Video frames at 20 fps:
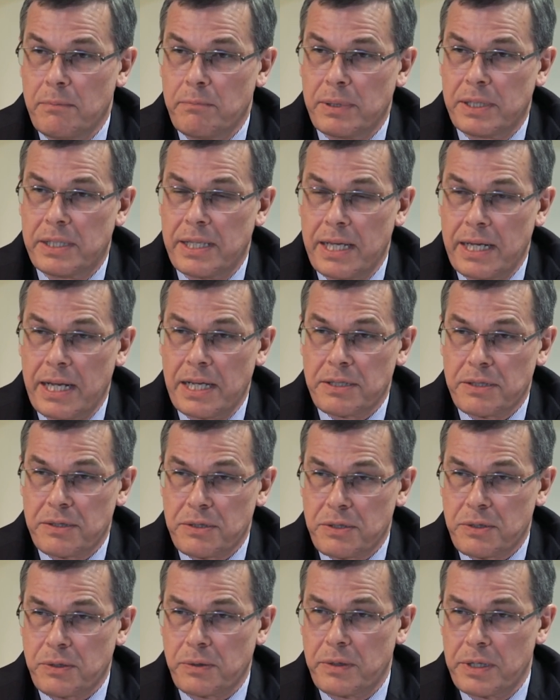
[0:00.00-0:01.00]
But then as the
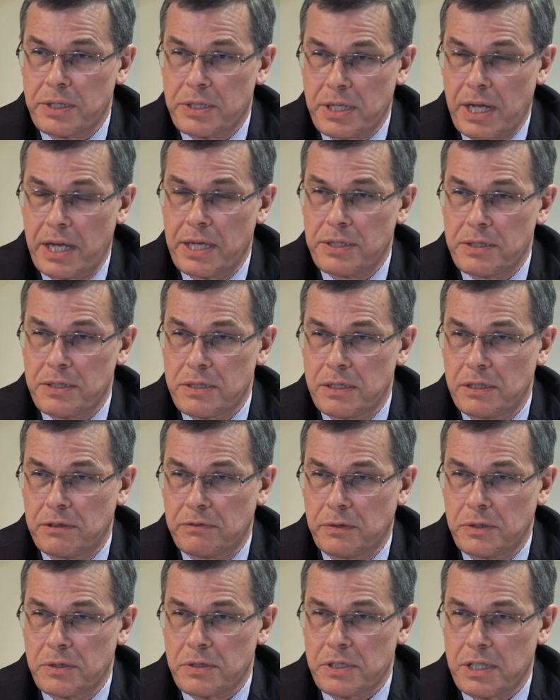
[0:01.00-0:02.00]
story changed in the
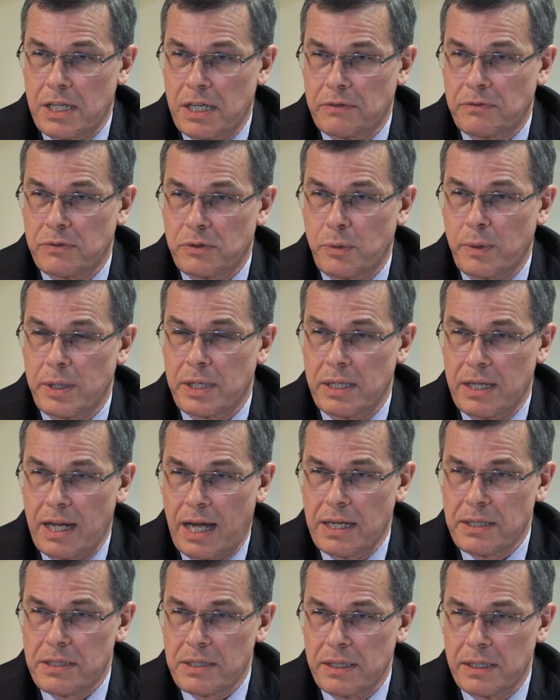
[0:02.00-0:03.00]
first half of
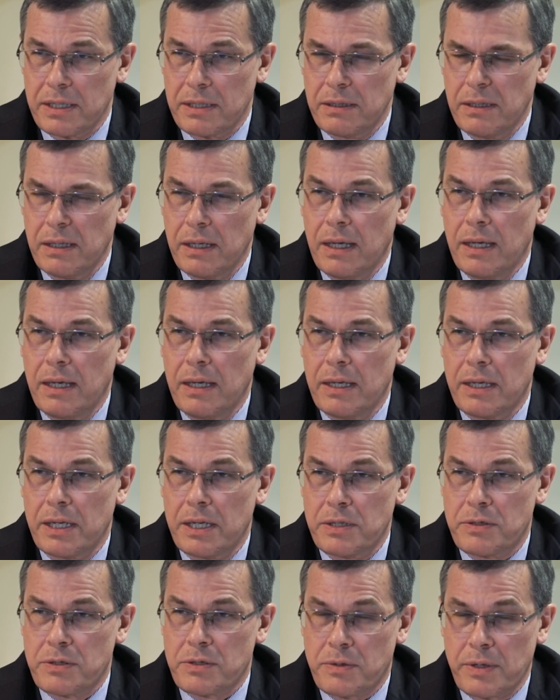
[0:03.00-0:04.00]
2019,
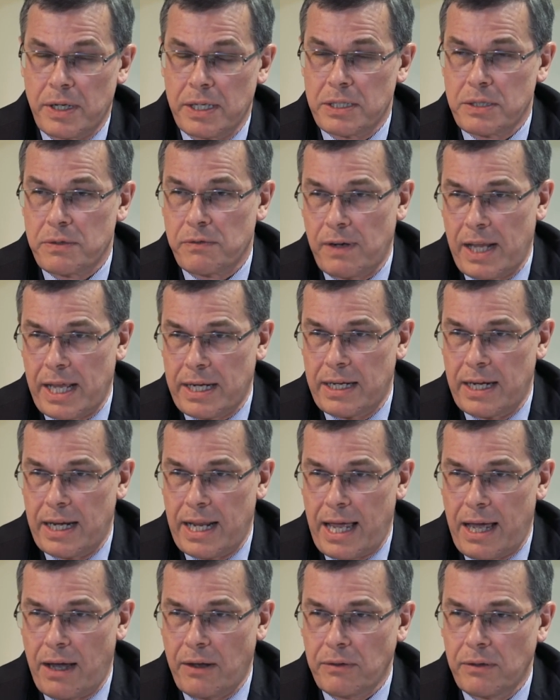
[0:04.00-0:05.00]
interest rates flattened
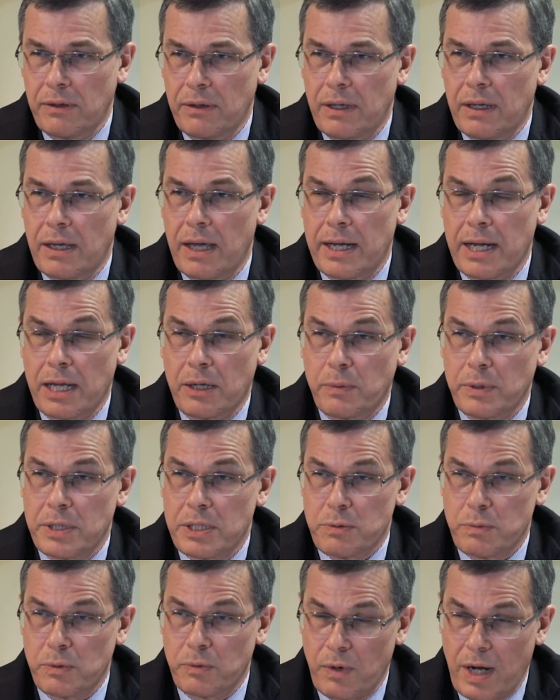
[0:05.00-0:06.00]
out and
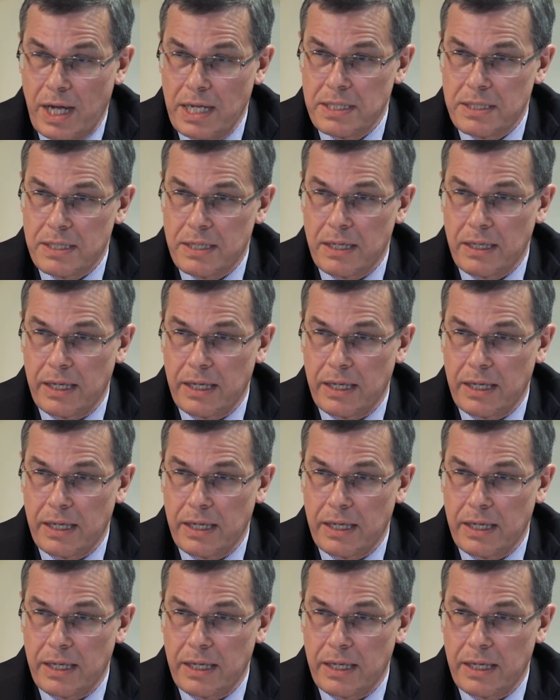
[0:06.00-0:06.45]
equities were rising